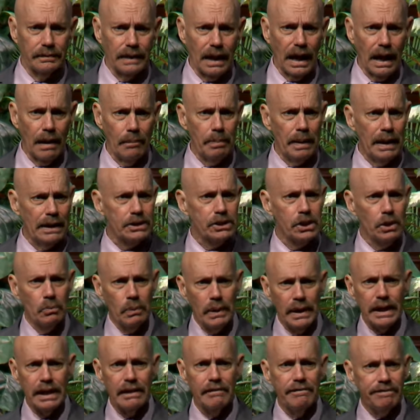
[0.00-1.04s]
I bet you
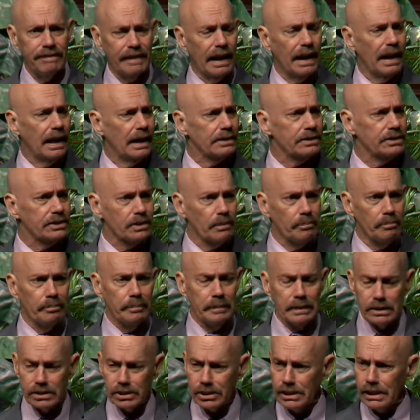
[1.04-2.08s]
we could find some
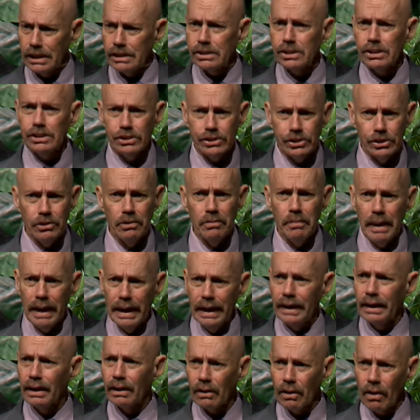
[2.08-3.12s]
decisions you
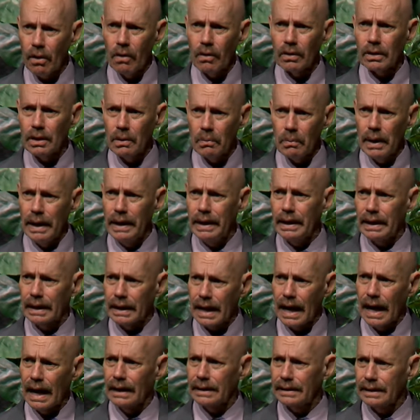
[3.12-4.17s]
made along the way that
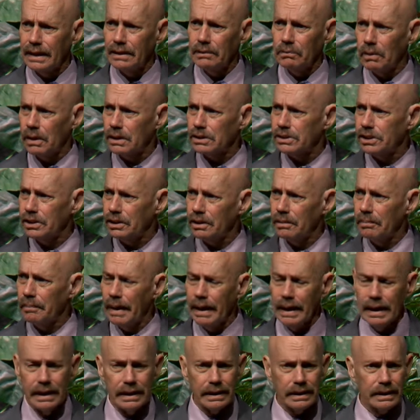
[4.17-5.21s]
God didn't want you to
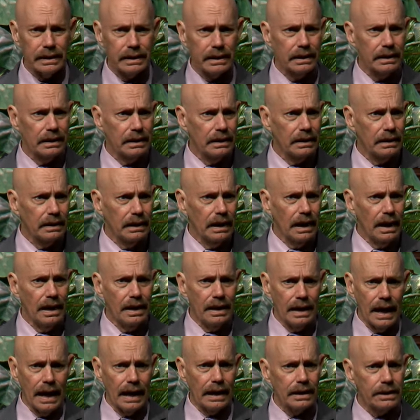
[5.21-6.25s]
make.
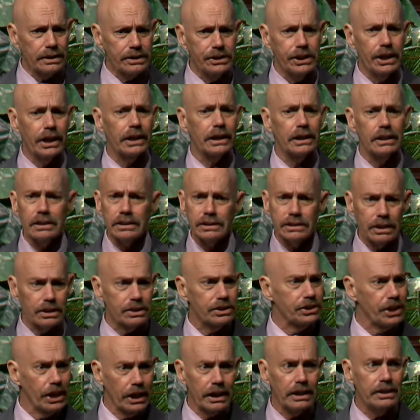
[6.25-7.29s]
And now the, chick- the
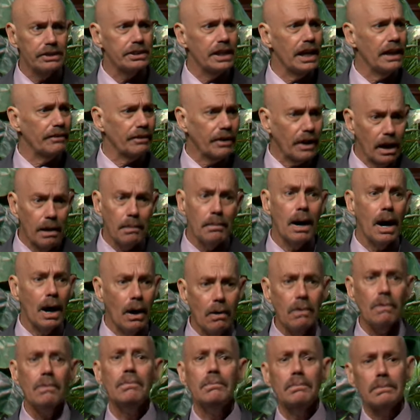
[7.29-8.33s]
chickens have come
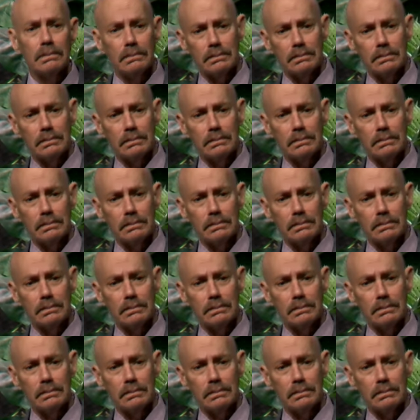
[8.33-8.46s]
home.